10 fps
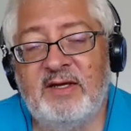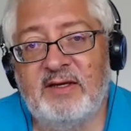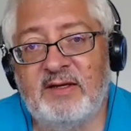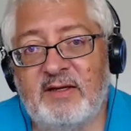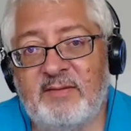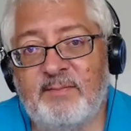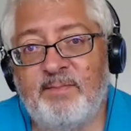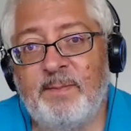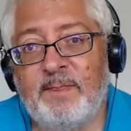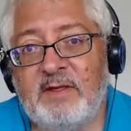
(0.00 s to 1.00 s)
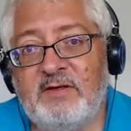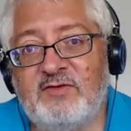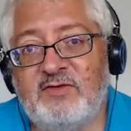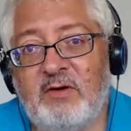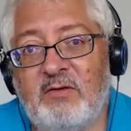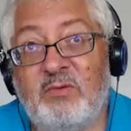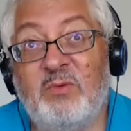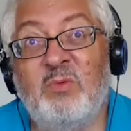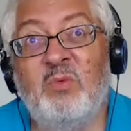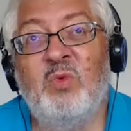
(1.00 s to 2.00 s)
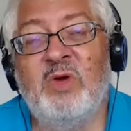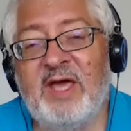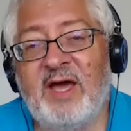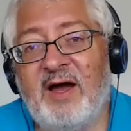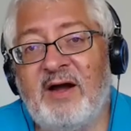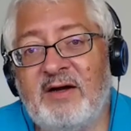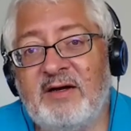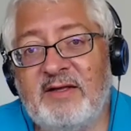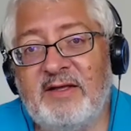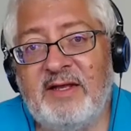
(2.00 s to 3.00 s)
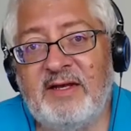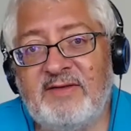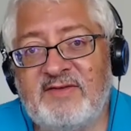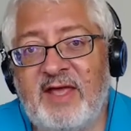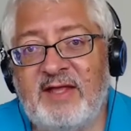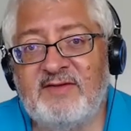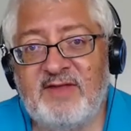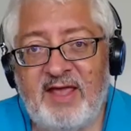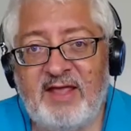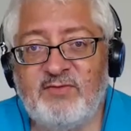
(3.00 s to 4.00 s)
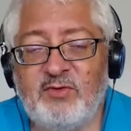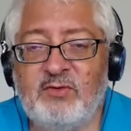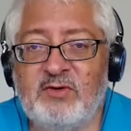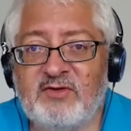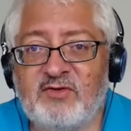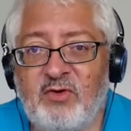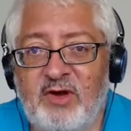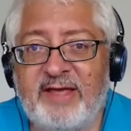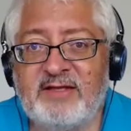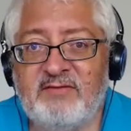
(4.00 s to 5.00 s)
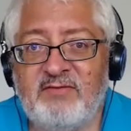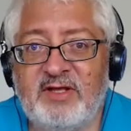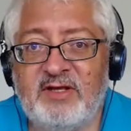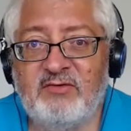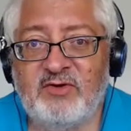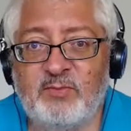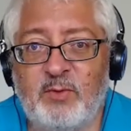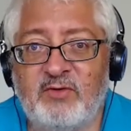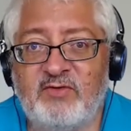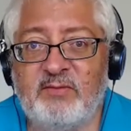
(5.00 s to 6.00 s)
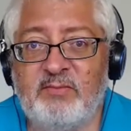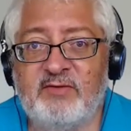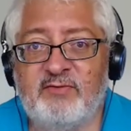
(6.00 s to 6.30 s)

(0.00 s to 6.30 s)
Um, so we are, yeah. in a sense, as viewers, collectively responsible